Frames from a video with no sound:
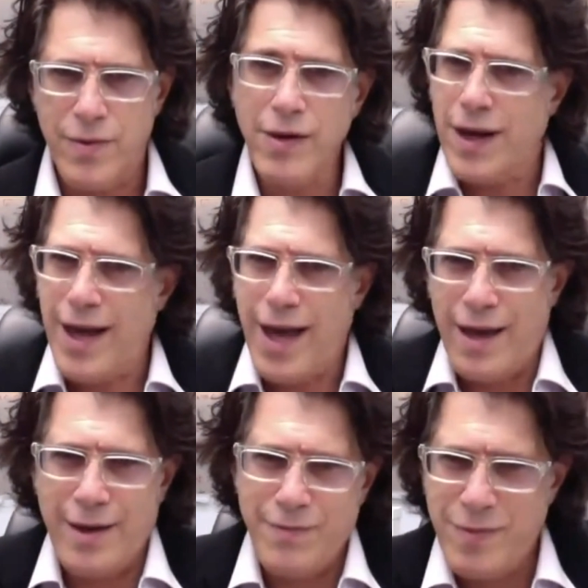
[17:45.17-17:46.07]
Really?
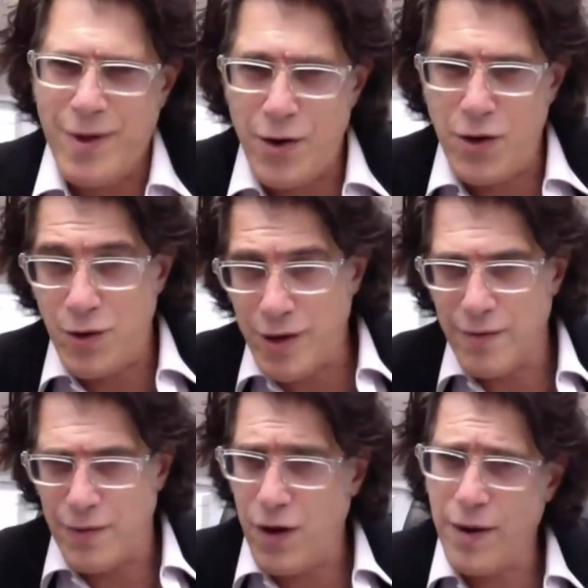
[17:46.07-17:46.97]
Are you in
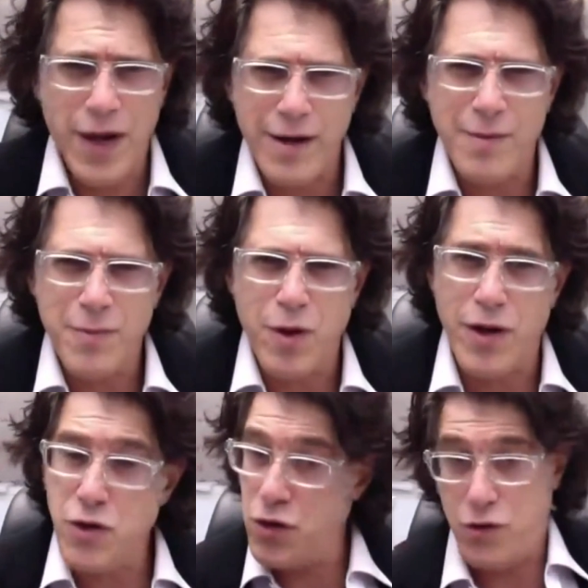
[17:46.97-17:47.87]
it? No, I'm not an
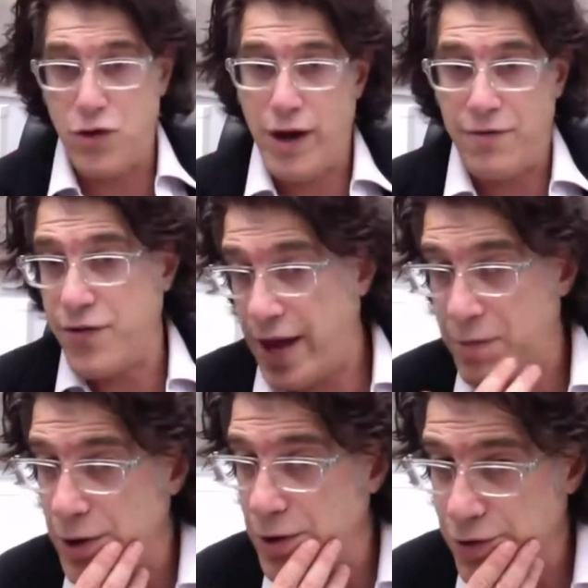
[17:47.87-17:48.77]
employee. Do you have
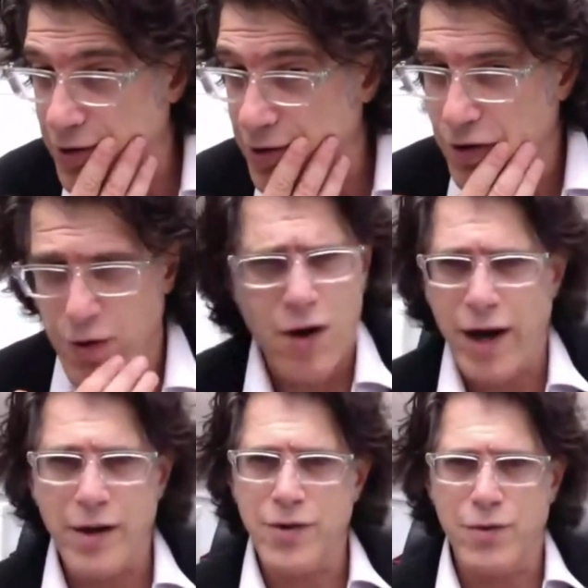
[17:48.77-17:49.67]
family or friends? No,
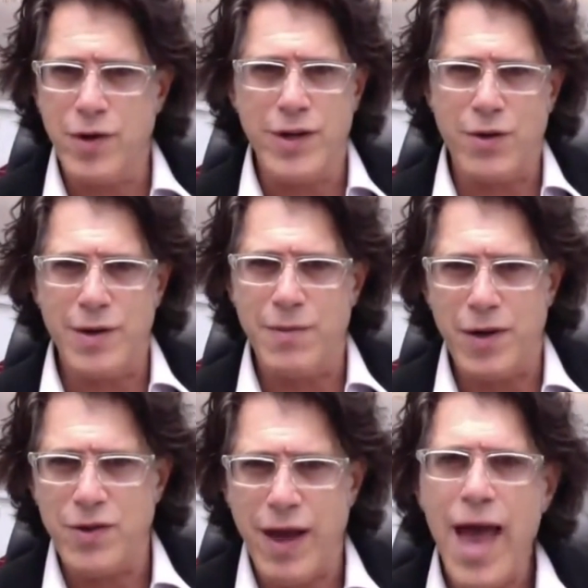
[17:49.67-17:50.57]
I don't really know
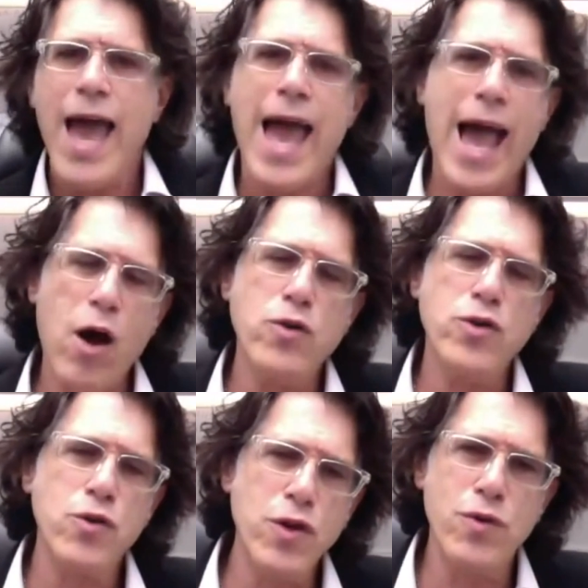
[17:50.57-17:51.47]
anybody who's in it. How
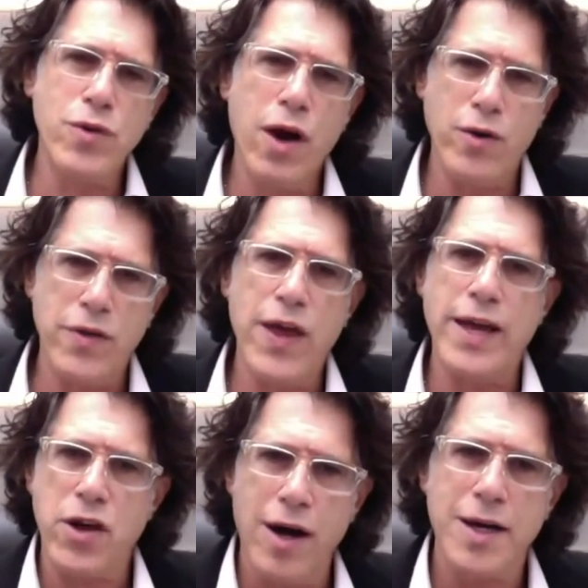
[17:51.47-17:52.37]
do you know? Did
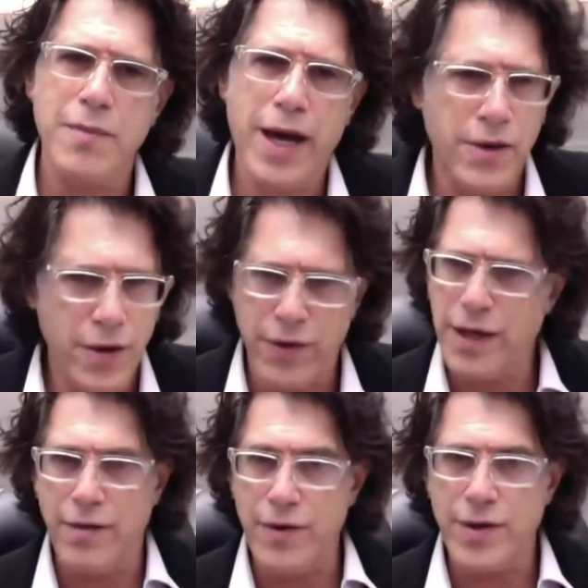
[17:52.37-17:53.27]
they talk about it? No,
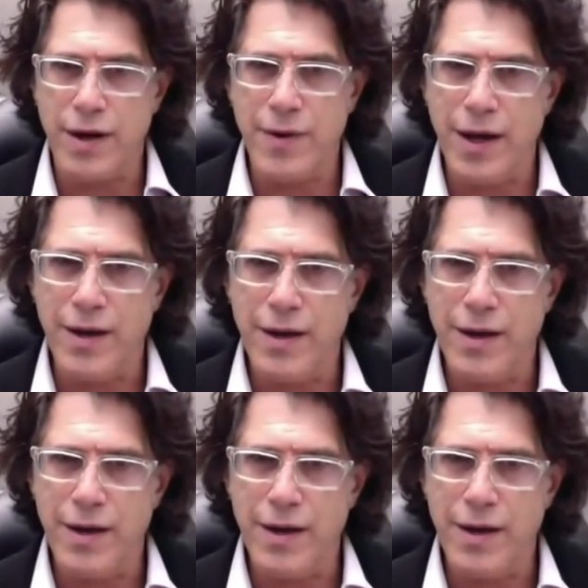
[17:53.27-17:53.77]
they never talk about it.